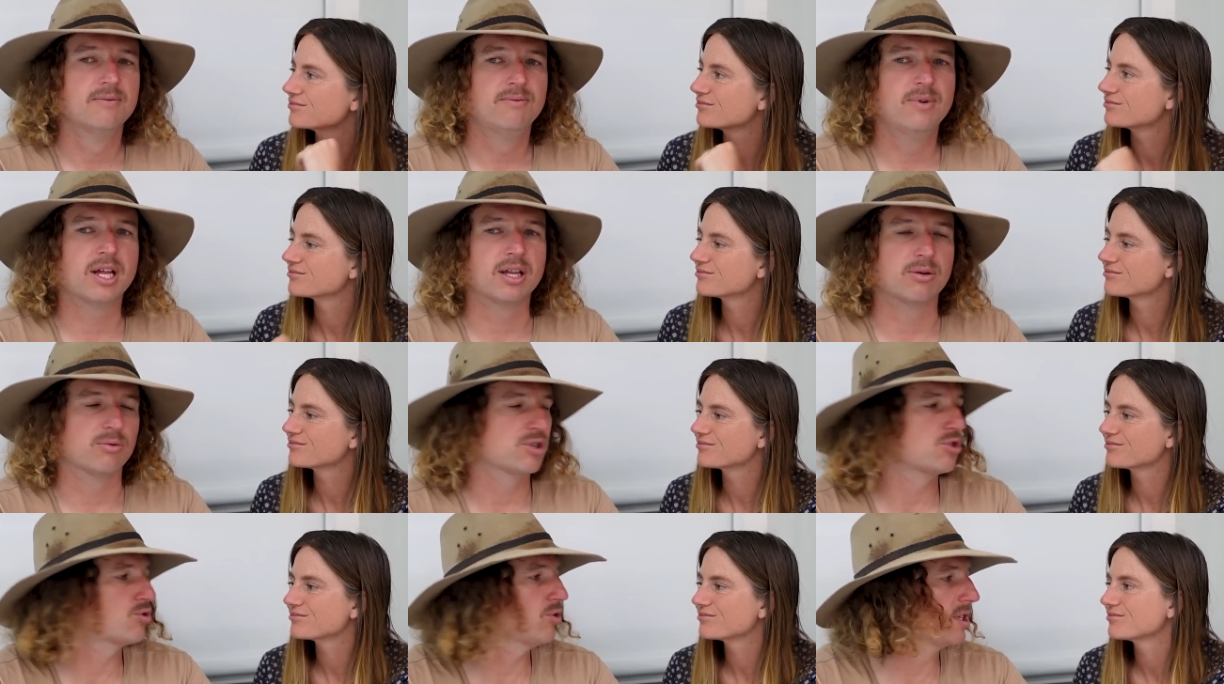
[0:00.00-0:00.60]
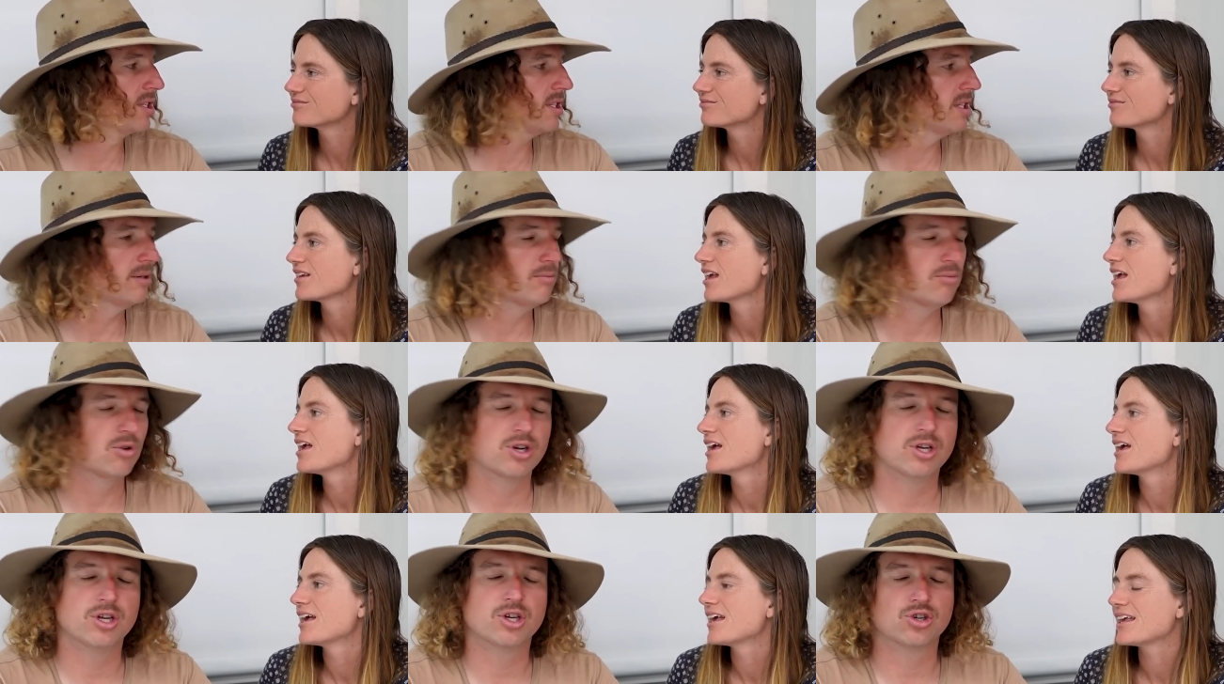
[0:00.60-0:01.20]
Speaker 1: fairly restricted in
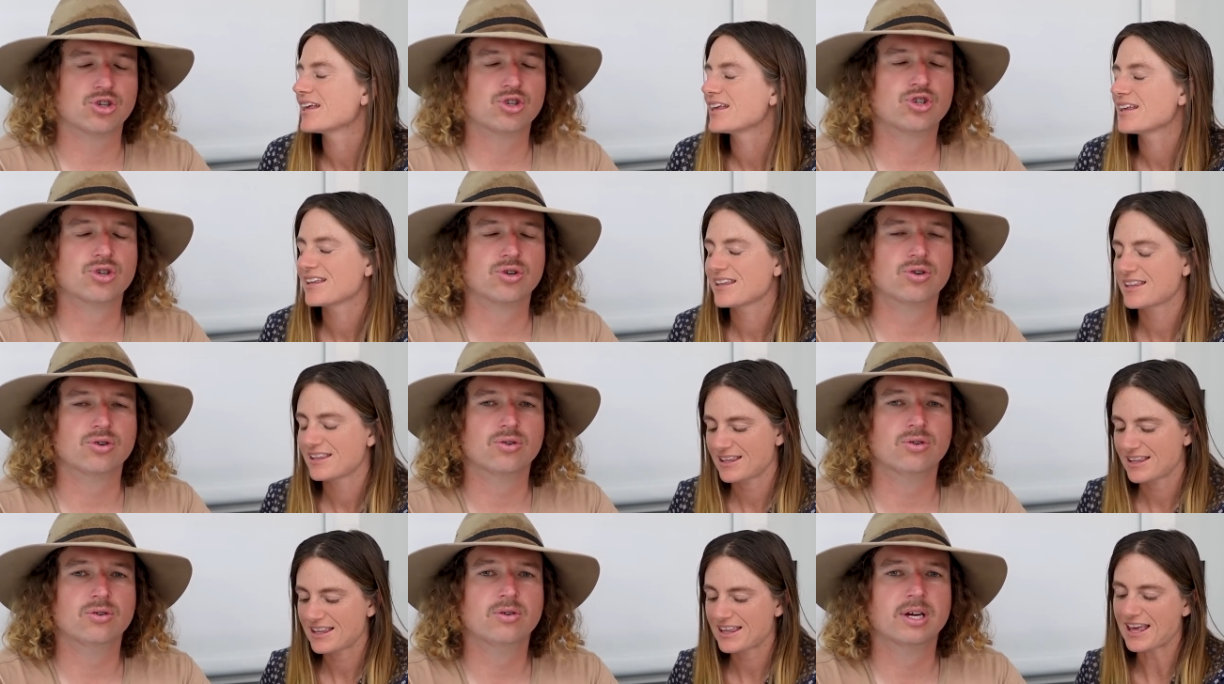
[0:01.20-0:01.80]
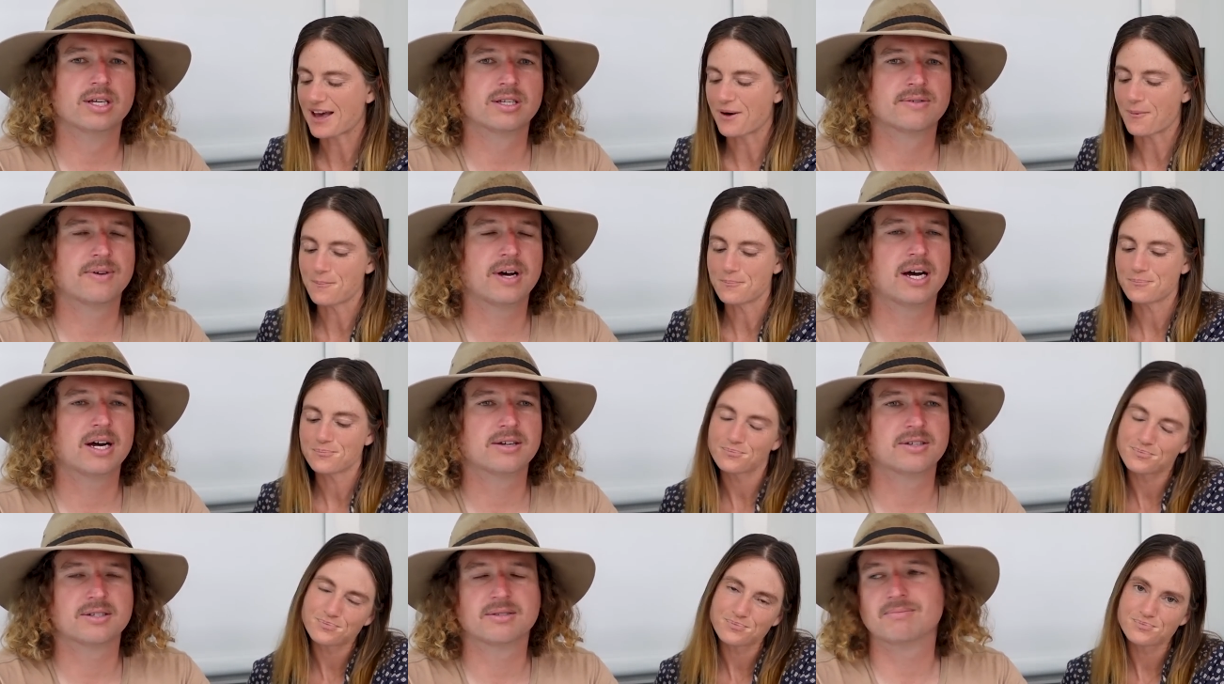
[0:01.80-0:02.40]
what you could do yeah. as far
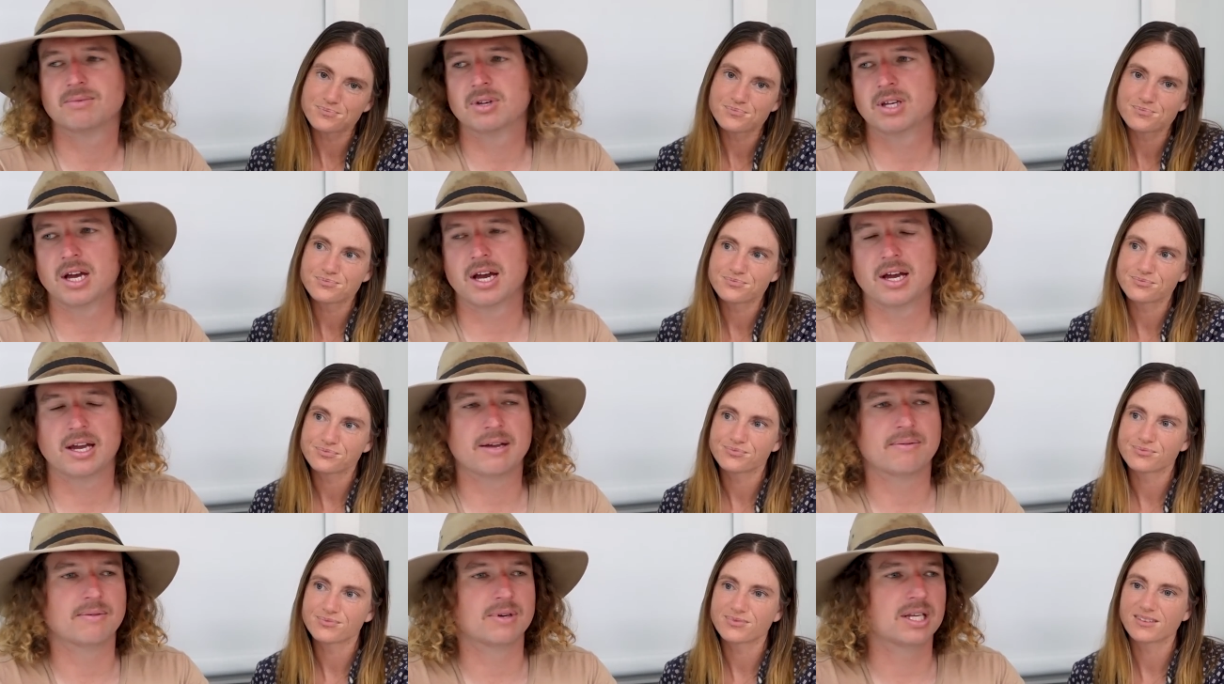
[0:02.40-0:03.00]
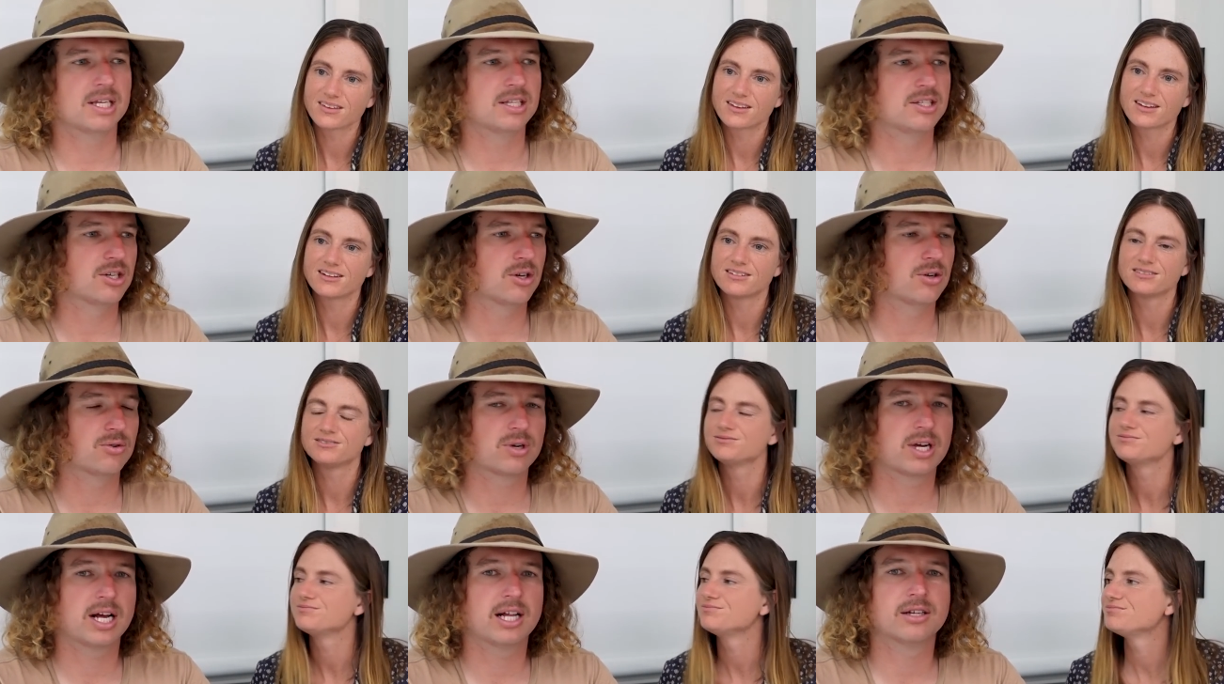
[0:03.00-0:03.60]
as you know, even internal
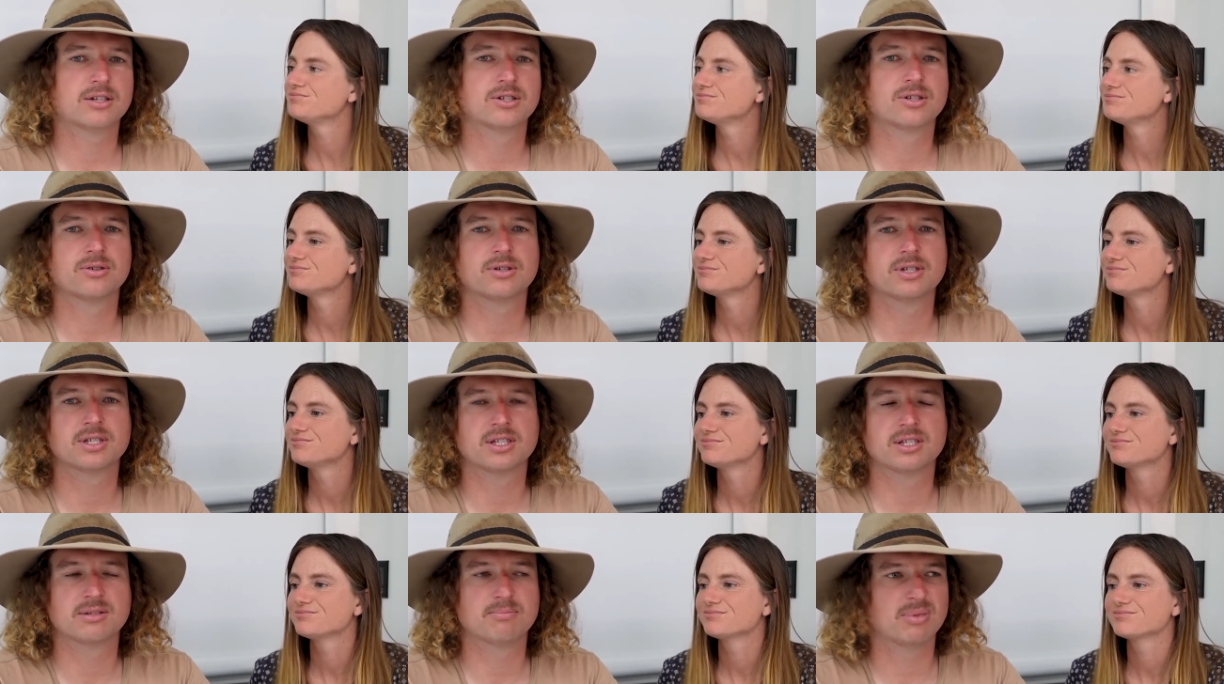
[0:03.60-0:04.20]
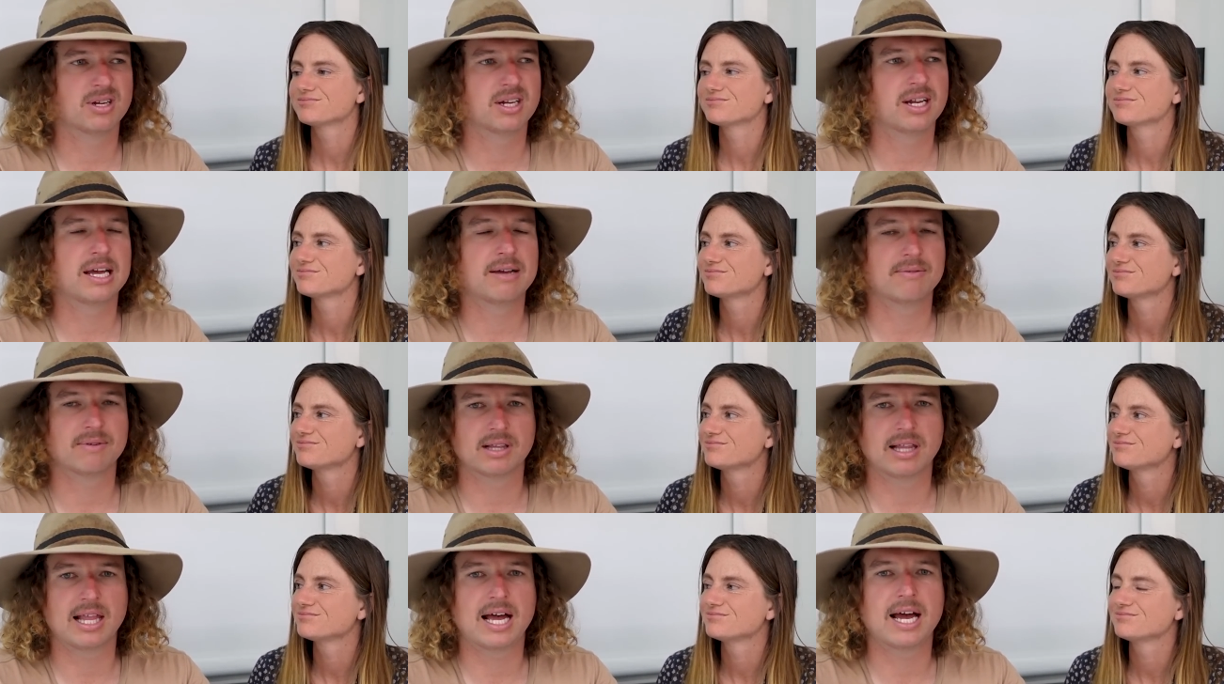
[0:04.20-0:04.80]
color choices, but even